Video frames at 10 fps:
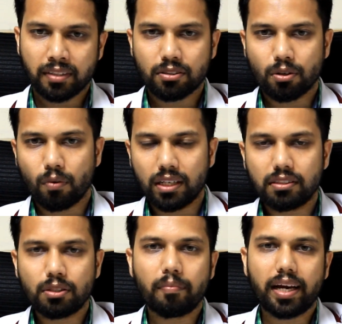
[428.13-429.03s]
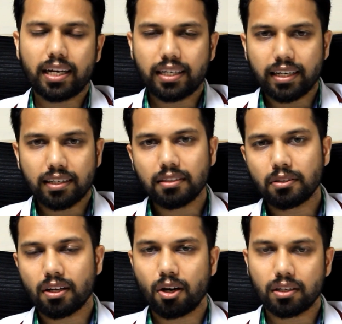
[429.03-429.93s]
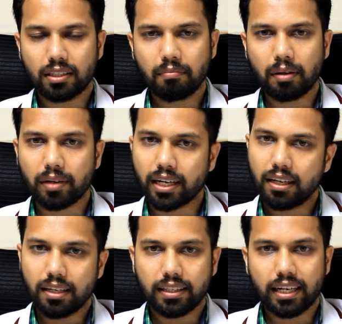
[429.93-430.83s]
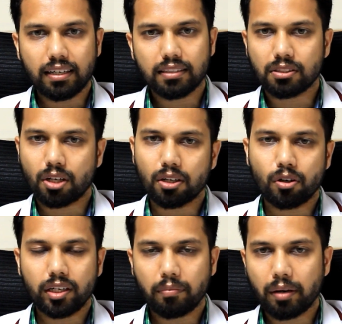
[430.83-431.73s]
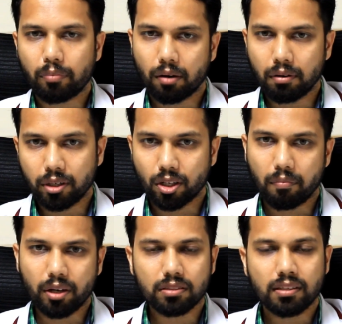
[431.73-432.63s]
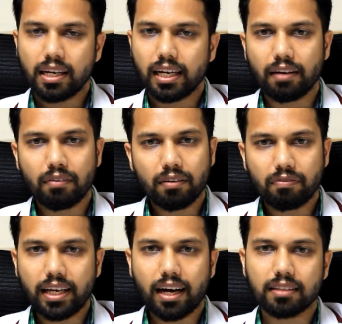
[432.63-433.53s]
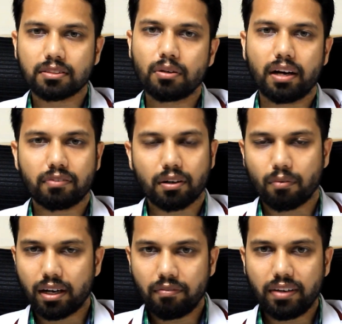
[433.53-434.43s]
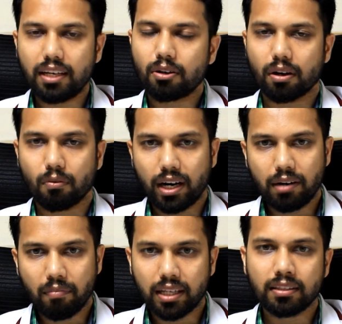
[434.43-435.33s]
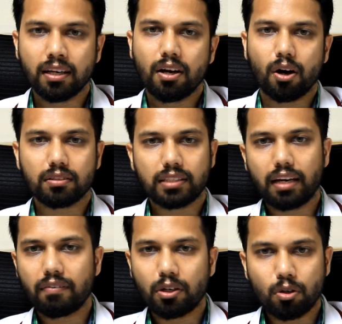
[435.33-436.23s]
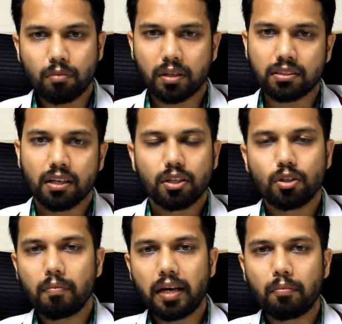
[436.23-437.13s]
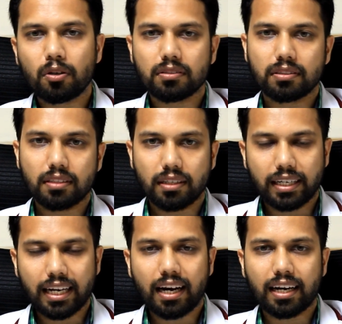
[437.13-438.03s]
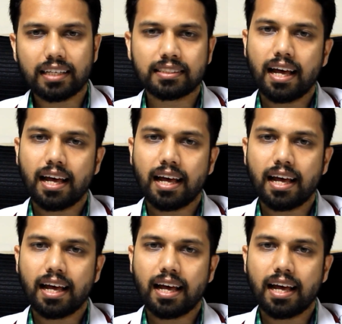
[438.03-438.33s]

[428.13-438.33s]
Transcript: So once you make it enter into the long-term memory, then it's not going to be a problem at all, because even if they ask you after 1 week or 1 month or say even 2 months, you'll be able to tell at least